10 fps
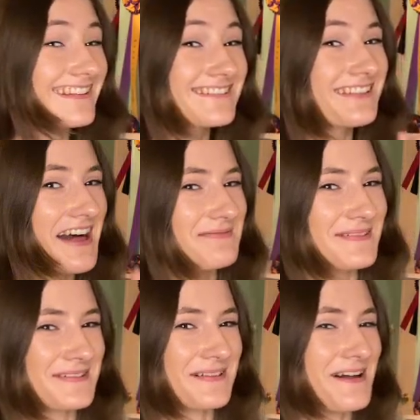it still
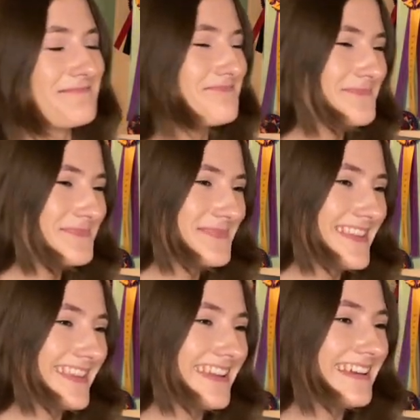happens a lot.
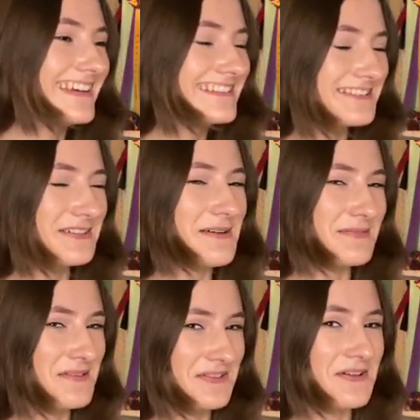Still
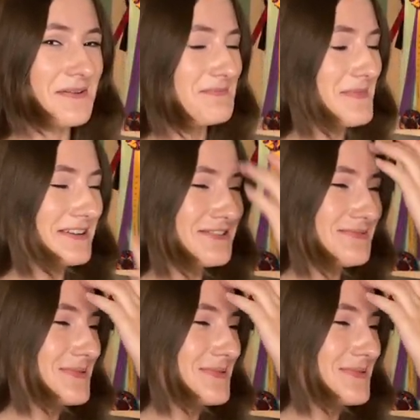happens a lot. At two